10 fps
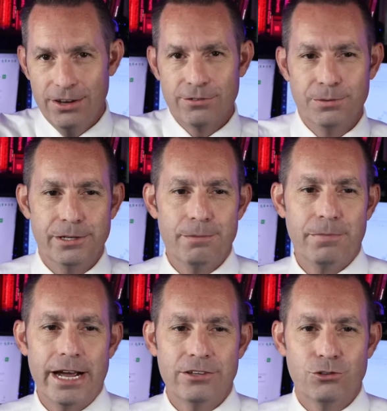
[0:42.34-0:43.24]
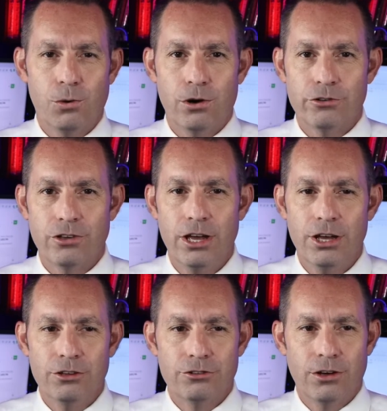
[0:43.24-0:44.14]
from an unbiased source.
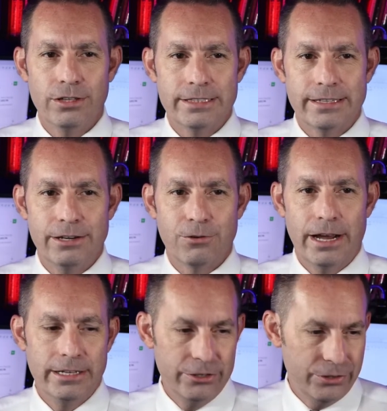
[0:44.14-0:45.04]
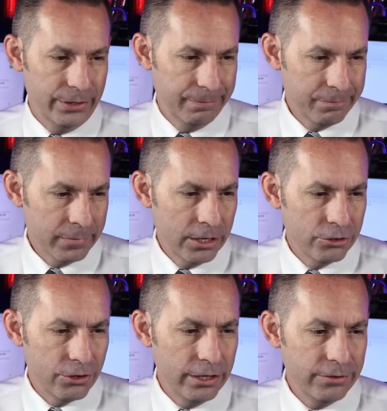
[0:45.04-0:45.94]
So let's get right into it.
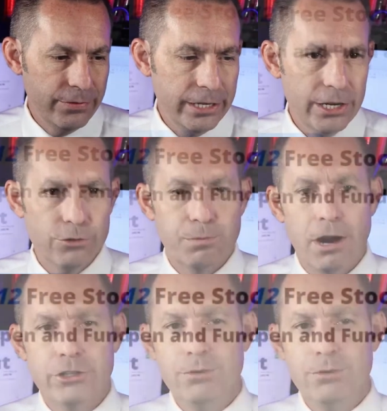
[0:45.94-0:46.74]
So this video is brought to you